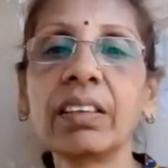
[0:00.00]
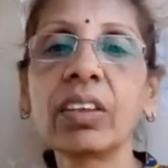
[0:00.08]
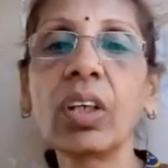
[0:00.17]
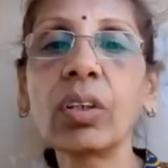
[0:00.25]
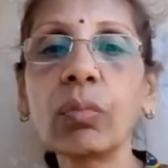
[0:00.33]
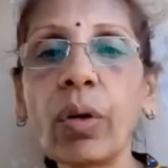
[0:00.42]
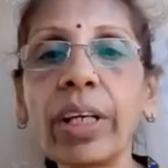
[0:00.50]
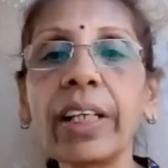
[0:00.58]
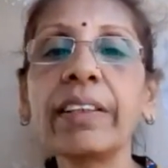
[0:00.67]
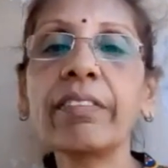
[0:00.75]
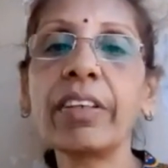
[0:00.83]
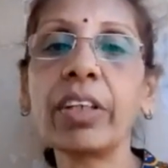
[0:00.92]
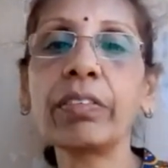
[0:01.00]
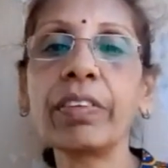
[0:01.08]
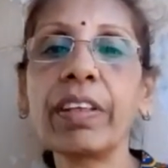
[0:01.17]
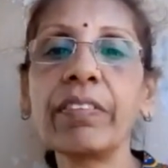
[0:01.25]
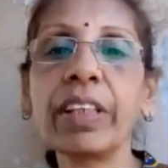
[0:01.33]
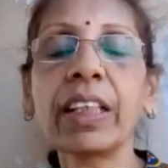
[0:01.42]
non-violent way of
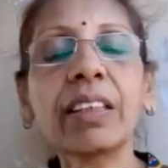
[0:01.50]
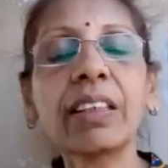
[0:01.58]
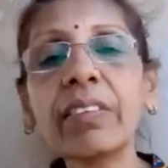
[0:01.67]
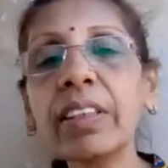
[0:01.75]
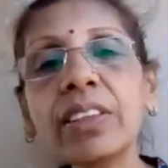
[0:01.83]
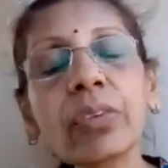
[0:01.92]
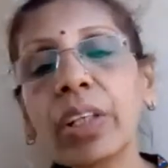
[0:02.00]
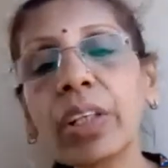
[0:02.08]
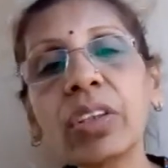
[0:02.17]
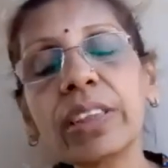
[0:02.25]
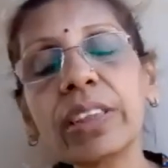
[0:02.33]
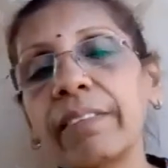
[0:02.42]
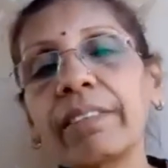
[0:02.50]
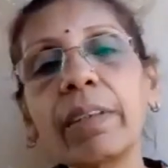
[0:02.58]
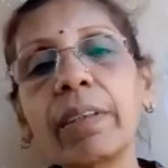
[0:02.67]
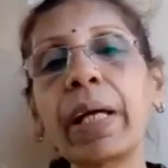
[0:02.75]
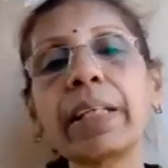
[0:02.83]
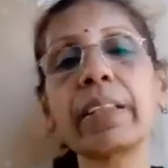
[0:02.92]
living. Otherwise, you cannot save the
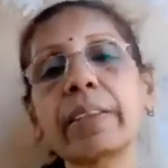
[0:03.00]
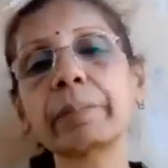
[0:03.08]
planet.